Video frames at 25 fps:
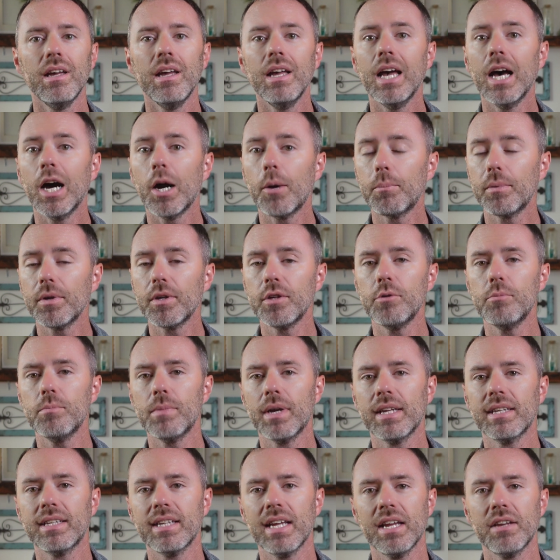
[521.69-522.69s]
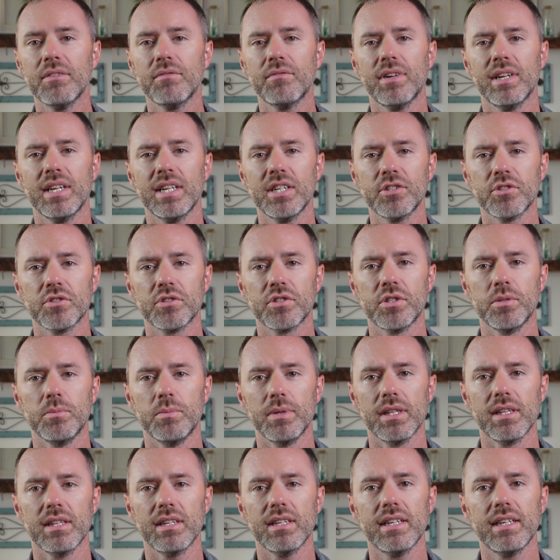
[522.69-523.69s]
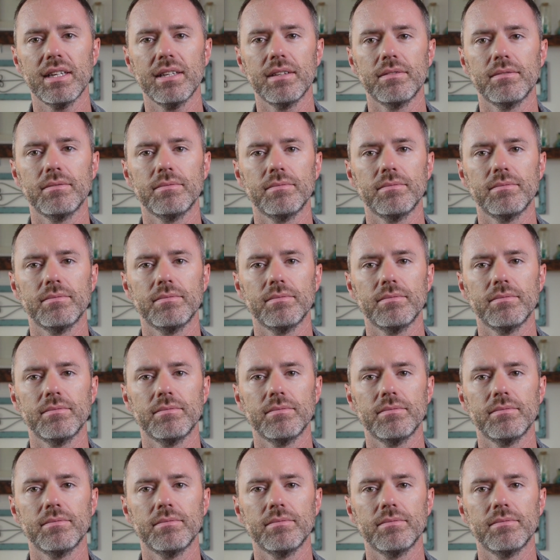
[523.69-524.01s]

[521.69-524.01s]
helping you maintain financial stability.